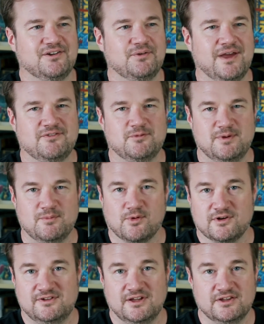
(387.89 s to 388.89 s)
So we have to be
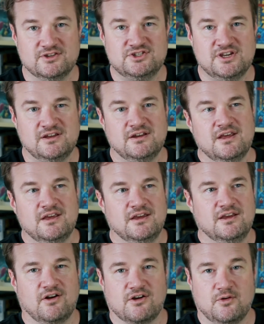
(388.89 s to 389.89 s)
more diligent
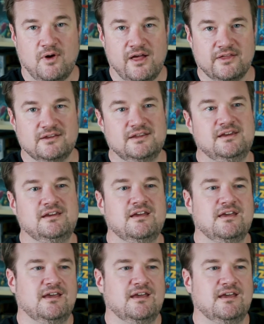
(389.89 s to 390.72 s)
in our quality,